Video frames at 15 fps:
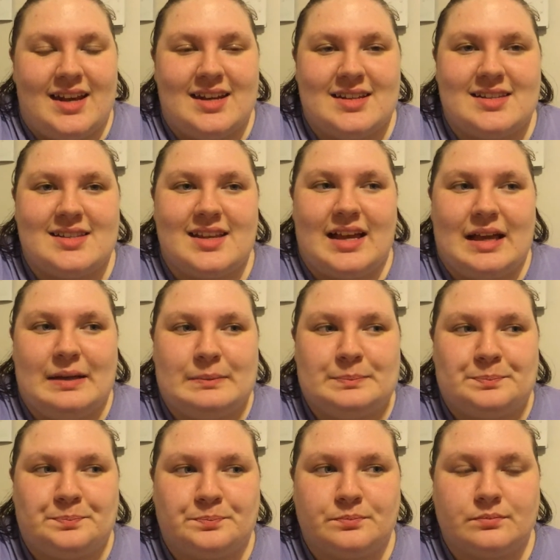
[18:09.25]
And it's
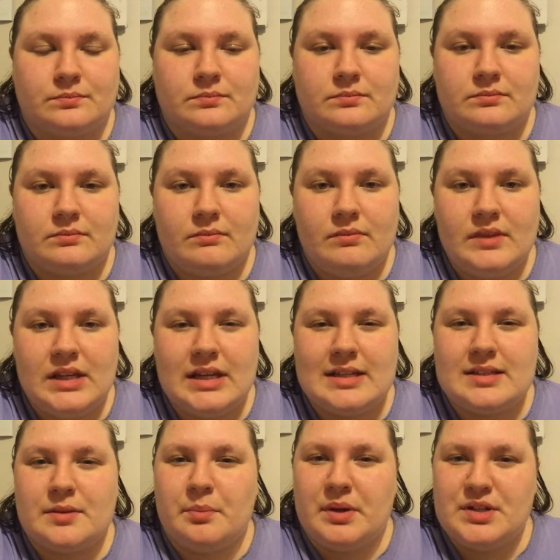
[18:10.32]

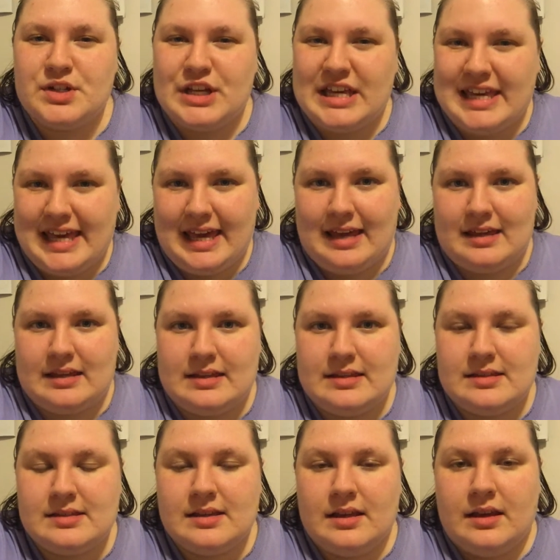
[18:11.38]
a bunch of
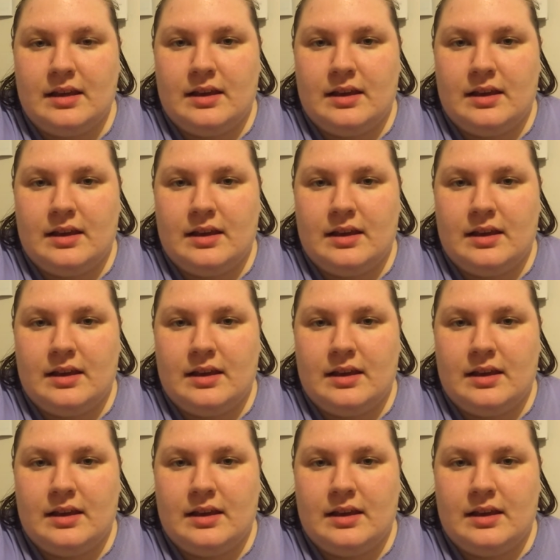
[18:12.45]
kids,